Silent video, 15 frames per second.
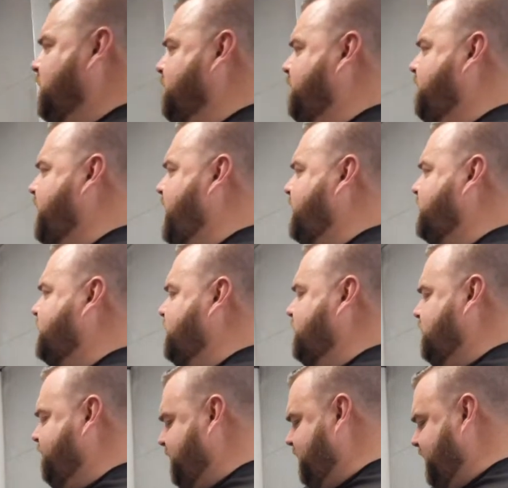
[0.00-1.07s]
fast, so
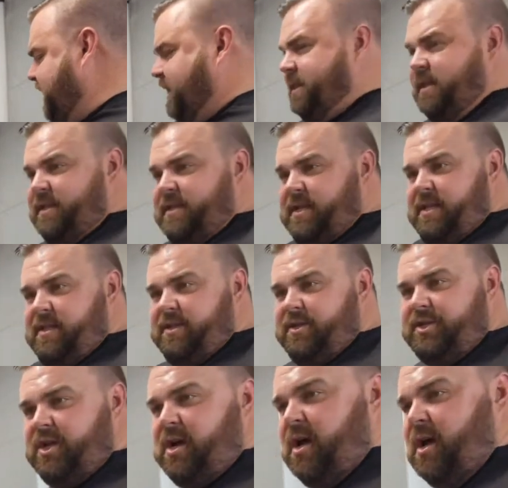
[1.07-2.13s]
hopefully I get this in the
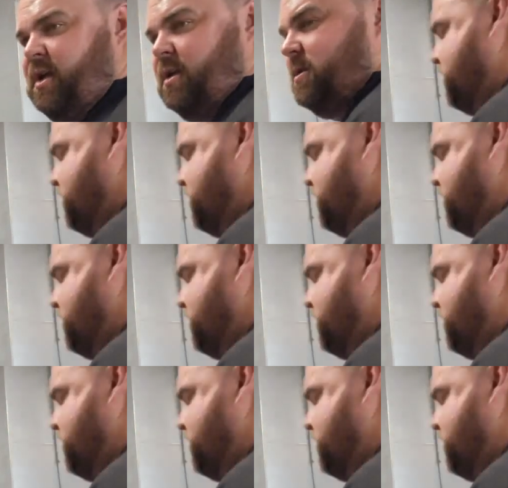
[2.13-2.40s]
shot.